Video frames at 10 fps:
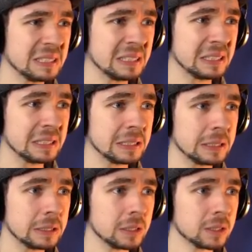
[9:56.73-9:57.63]

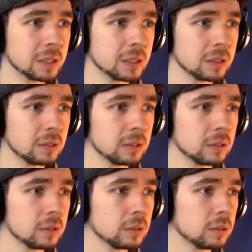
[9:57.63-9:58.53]

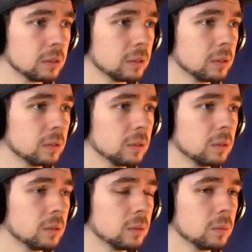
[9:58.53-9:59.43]

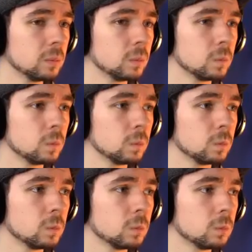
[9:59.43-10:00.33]

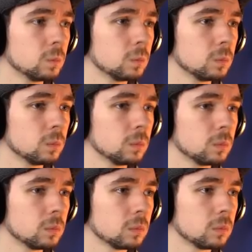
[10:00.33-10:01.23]

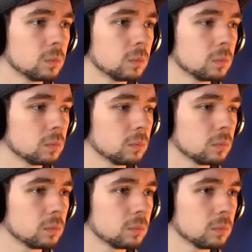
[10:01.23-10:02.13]

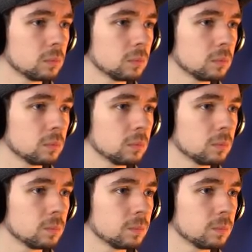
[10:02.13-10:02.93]
Nothing is said.